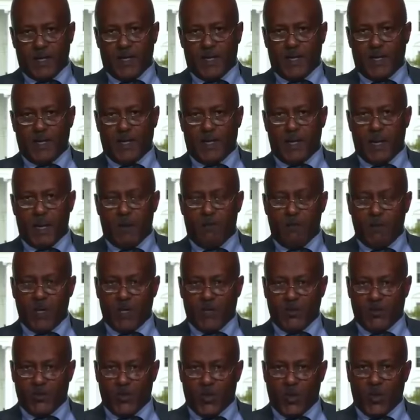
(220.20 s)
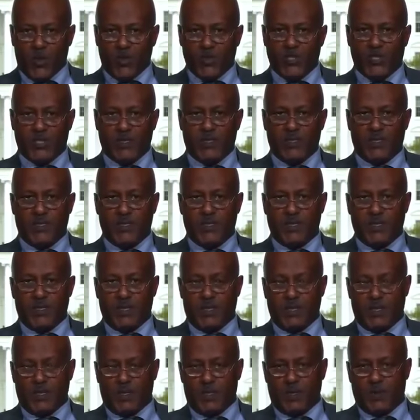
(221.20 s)
among those
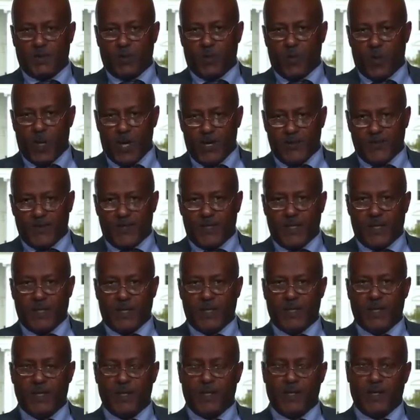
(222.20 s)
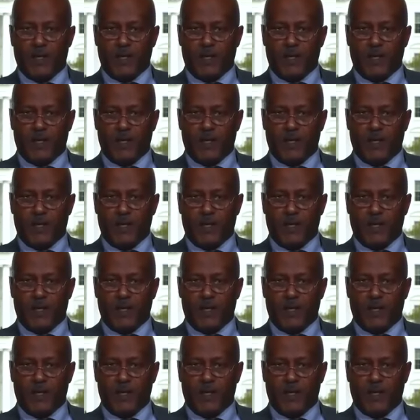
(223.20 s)
wanting